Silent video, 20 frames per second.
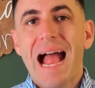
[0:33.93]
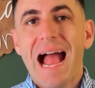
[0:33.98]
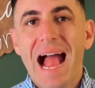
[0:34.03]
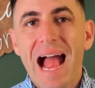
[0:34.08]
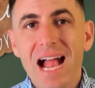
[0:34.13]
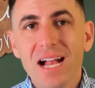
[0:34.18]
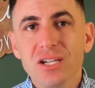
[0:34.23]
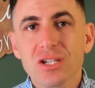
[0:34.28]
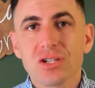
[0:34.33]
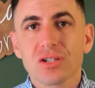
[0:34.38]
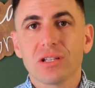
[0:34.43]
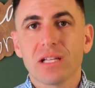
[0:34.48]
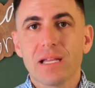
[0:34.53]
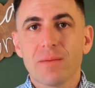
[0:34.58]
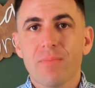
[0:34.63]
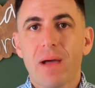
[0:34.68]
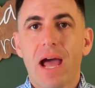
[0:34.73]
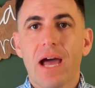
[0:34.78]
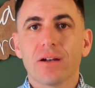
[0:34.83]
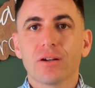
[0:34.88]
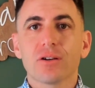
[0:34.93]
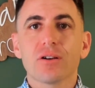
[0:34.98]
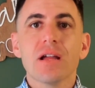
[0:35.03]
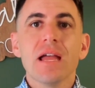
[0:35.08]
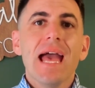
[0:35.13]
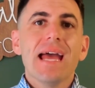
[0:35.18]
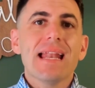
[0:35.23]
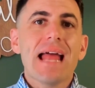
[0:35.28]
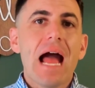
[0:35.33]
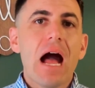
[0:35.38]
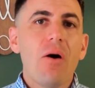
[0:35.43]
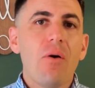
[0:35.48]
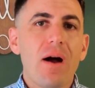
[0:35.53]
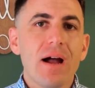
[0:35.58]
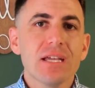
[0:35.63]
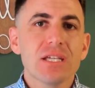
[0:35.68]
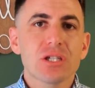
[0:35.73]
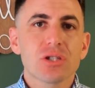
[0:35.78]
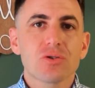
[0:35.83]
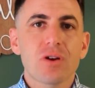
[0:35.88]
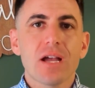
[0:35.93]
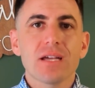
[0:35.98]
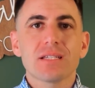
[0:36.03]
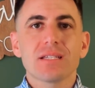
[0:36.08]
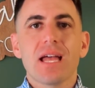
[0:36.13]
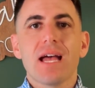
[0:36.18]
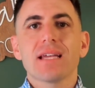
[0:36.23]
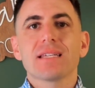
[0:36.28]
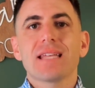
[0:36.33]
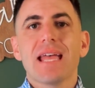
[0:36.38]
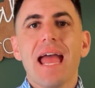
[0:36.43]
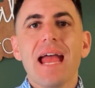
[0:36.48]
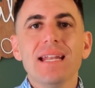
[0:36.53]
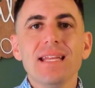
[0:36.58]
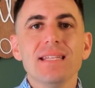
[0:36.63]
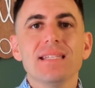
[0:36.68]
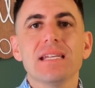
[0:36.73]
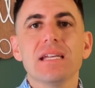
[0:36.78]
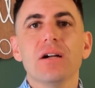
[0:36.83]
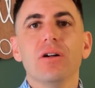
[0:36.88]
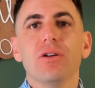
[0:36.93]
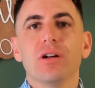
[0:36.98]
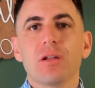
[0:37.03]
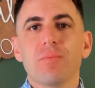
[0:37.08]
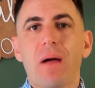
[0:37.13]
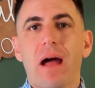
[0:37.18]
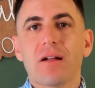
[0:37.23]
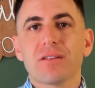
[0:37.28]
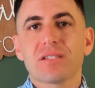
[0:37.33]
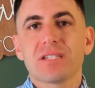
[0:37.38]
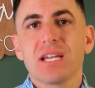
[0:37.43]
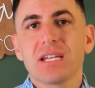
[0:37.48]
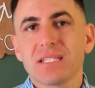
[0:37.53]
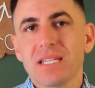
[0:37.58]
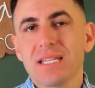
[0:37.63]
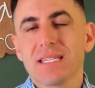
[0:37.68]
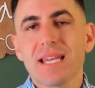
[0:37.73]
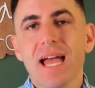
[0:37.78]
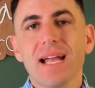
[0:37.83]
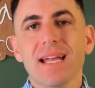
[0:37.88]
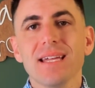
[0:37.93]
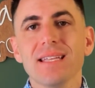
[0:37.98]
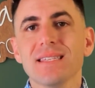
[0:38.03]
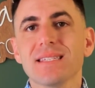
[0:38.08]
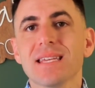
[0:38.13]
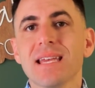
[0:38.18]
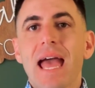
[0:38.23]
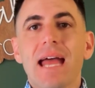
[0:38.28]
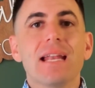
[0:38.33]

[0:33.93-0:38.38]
actually matter and how I stress test any deal in about 60 seconds.